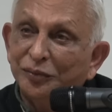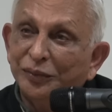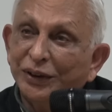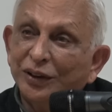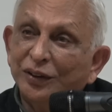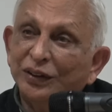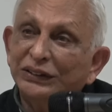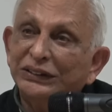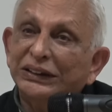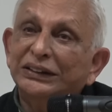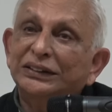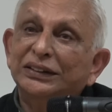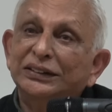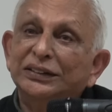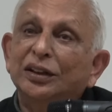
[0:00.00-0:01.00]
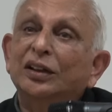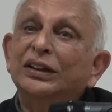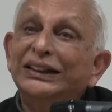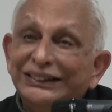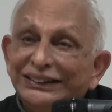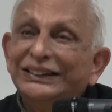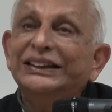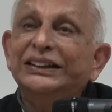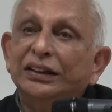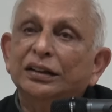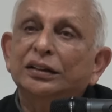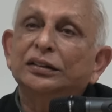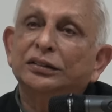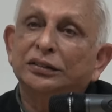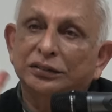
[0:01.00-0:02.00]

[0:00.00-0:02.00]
because it is not a thing.